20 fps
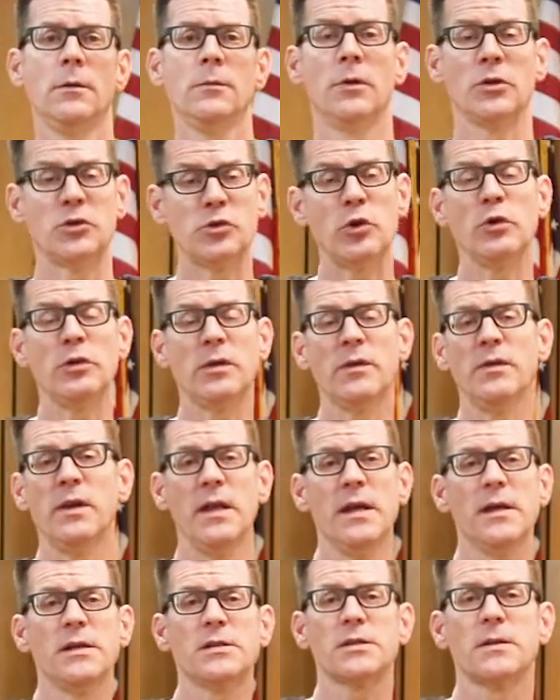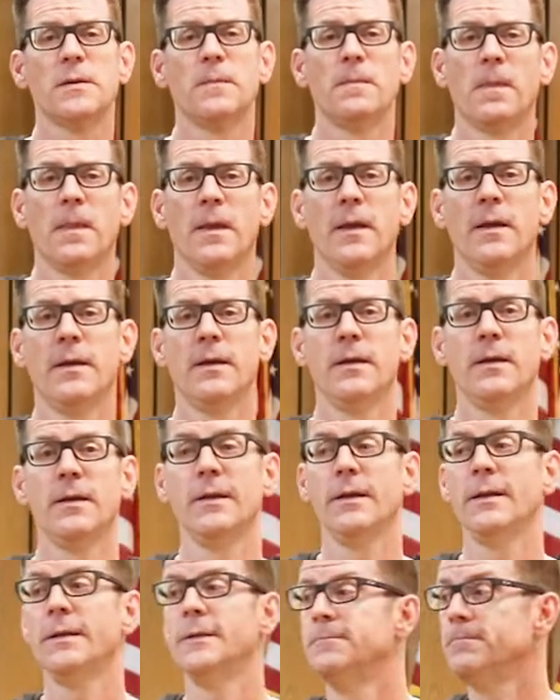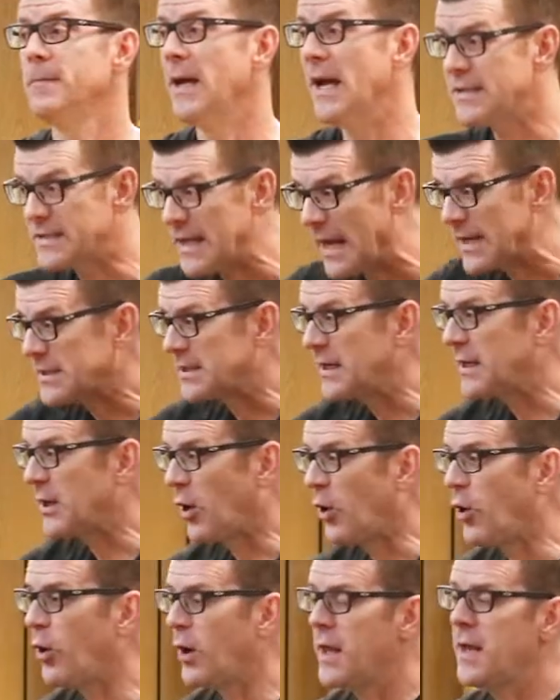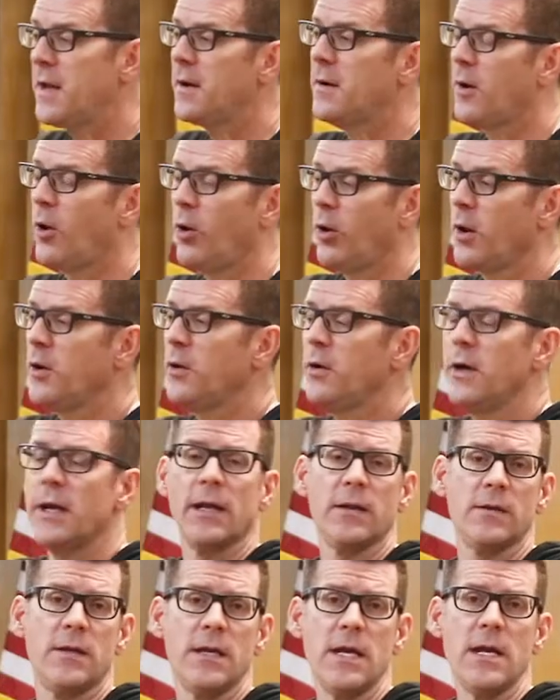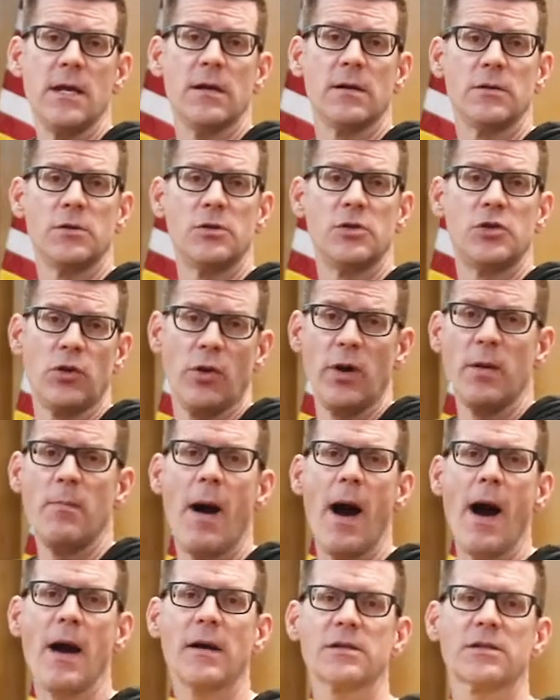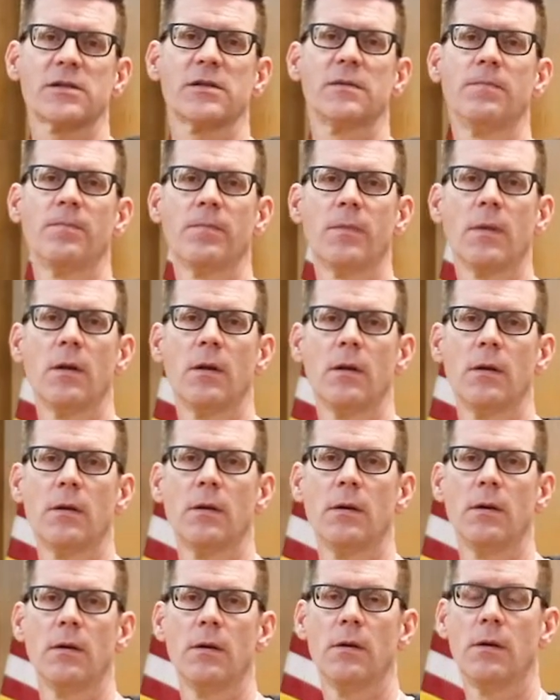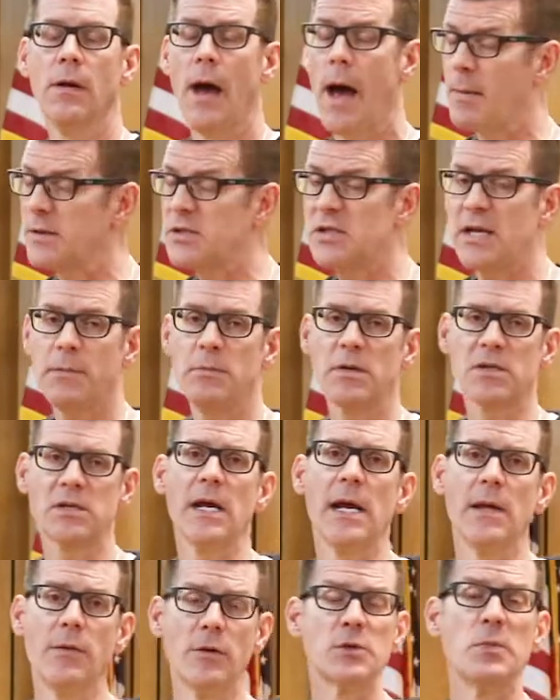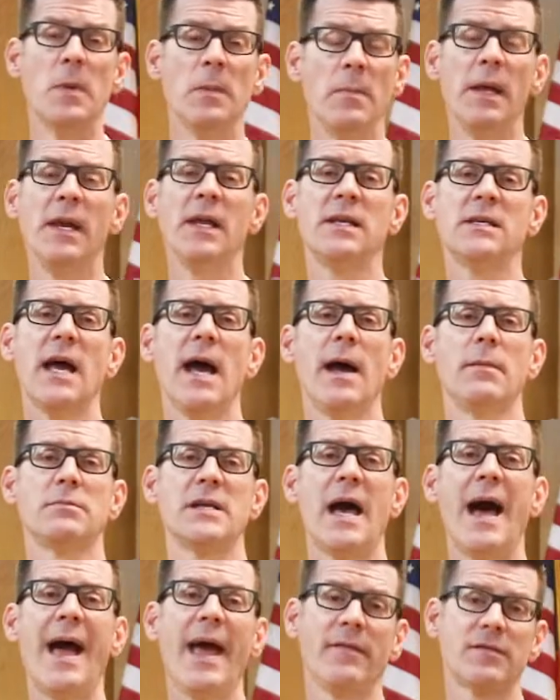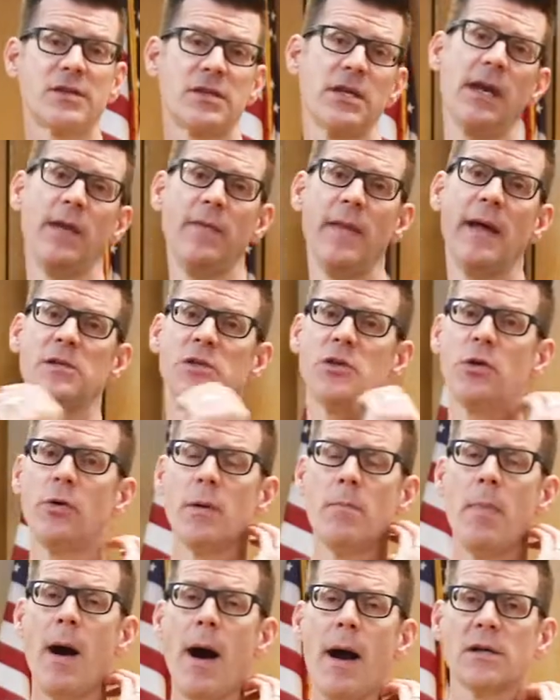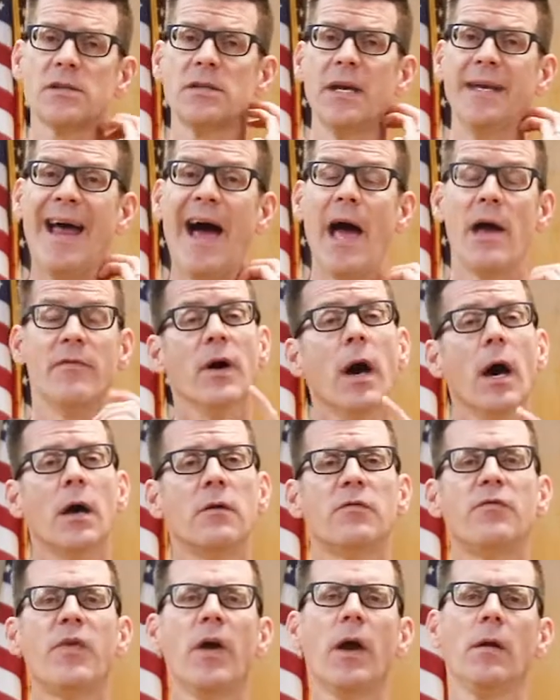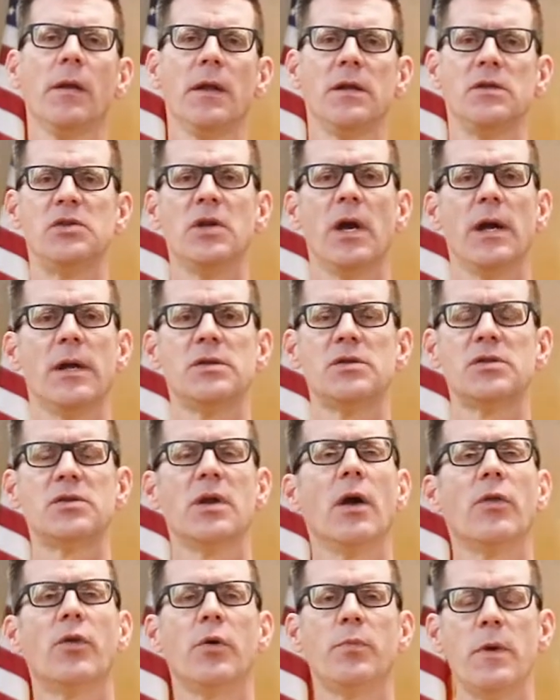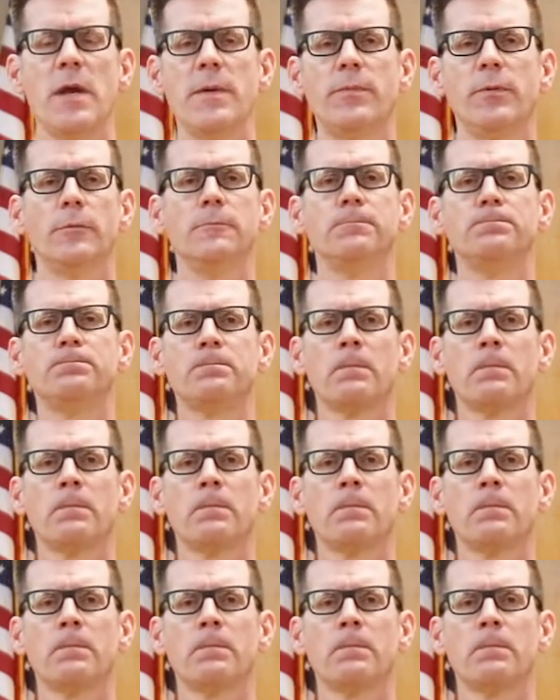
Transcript: The truth of it is, as I said earlier in the jury box, I'm ashamed to say there's been many times I have sat in that jury box and I have unfairly judged other people.